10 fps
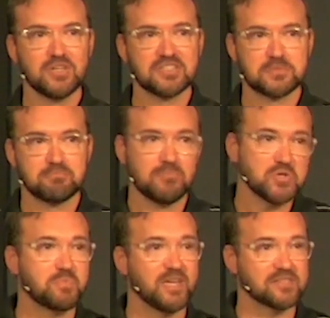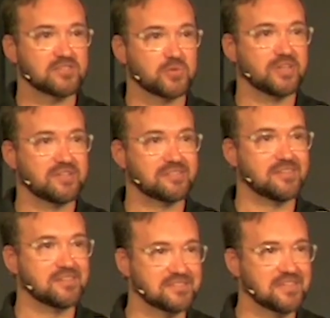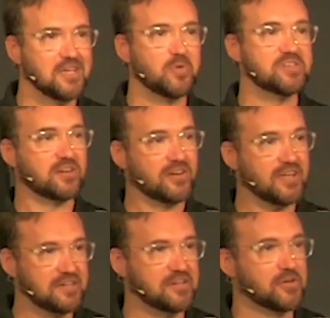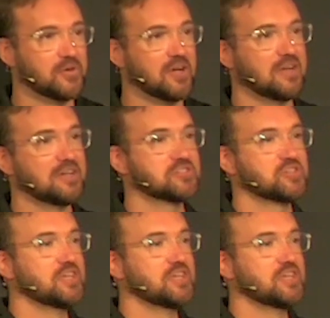Because most band stories is we start out in a garage,